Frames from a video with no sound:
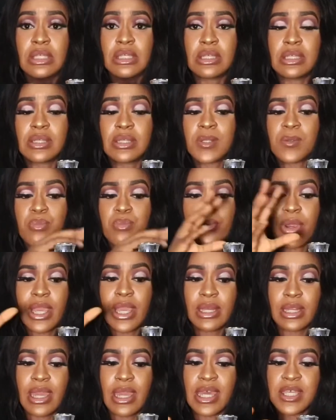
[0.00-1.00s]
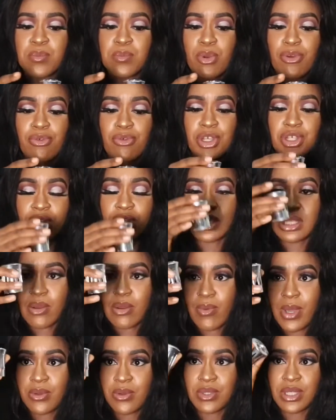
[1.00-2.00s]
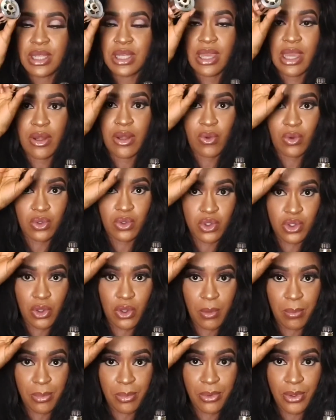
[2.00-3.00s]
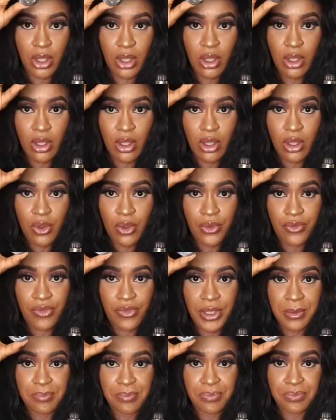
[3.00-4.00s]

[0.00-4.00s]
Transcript: to spread. It has perforations around it and on top of it.